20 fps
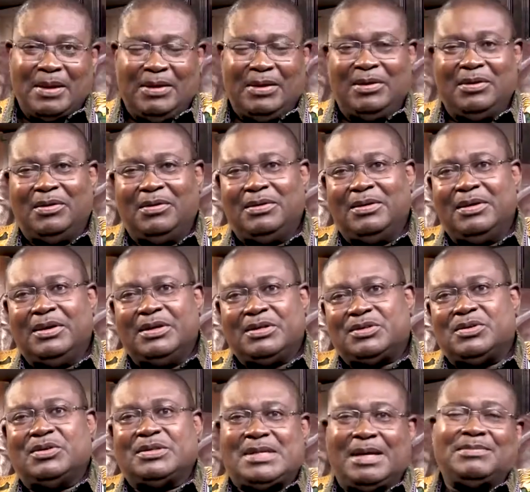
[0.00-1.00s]
You know,
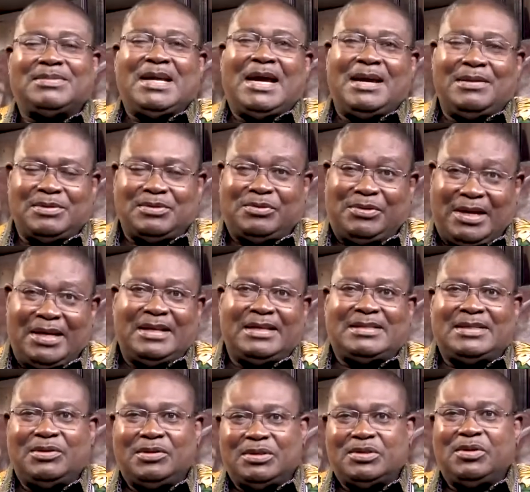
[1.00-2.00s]
so sometimes
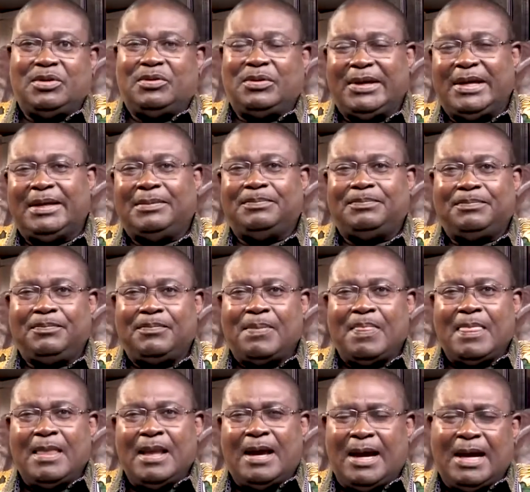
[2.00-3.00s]
reality is going to hit.
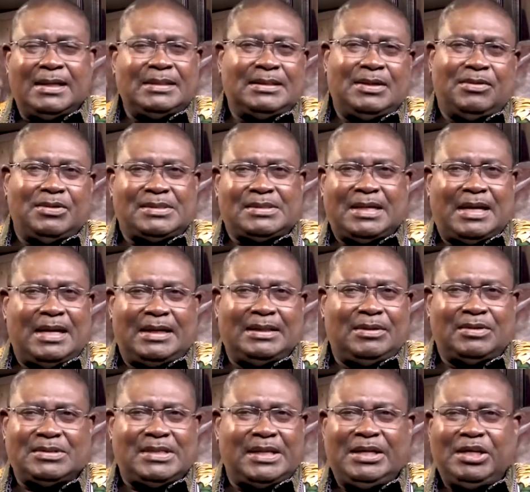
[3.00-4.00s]
And there
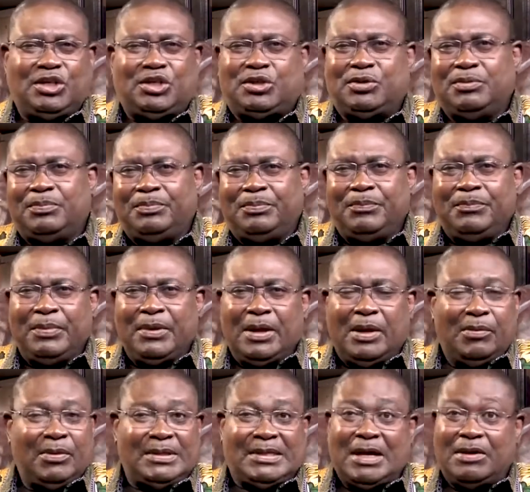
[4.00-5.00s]
was an issue
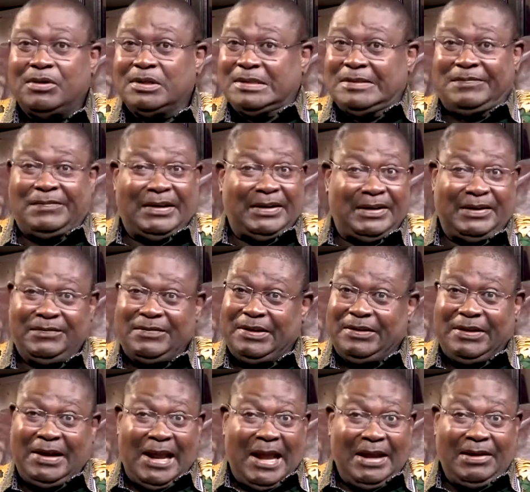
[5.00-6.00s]
in which I was very,
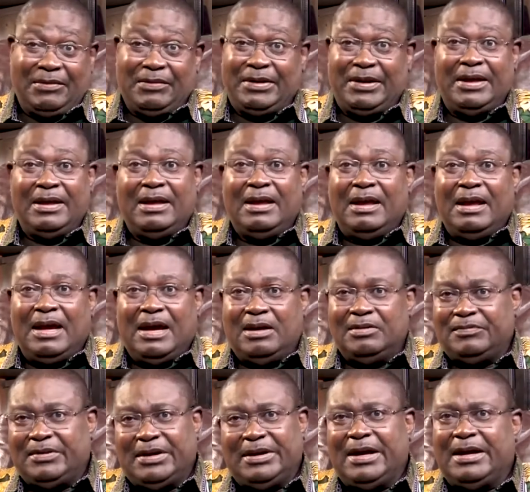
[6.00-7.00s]
very angry. I
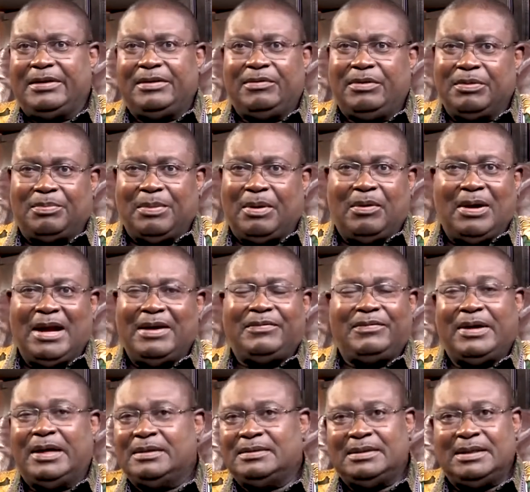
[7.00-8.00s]
was very angry with my wife,
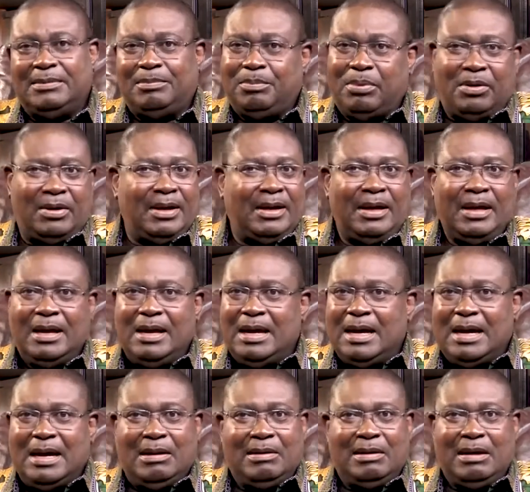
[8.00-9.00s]
and the boy,
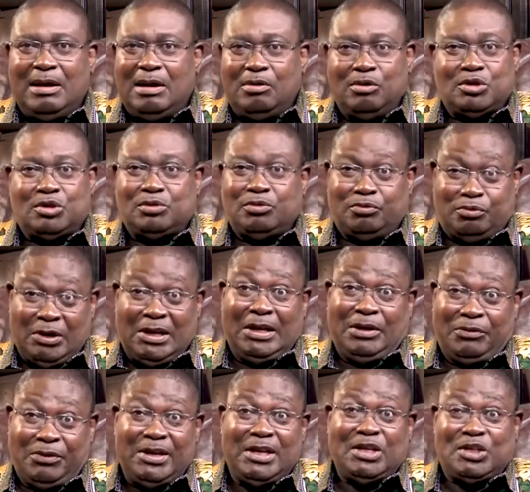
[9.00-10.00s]
I was
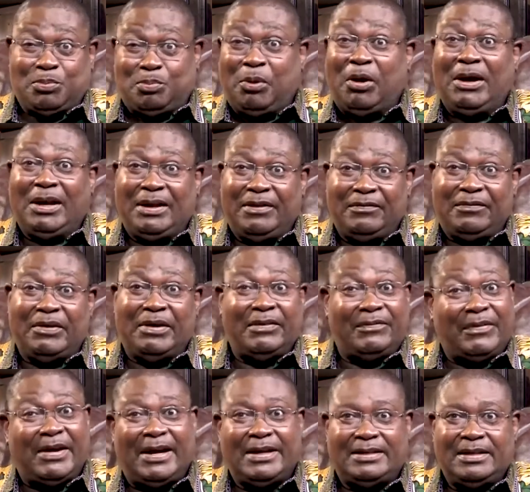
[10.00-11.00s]
really, really spoiling for a
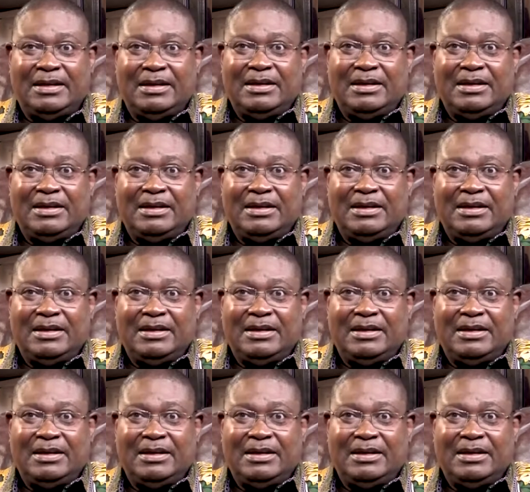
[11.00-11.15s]
fight,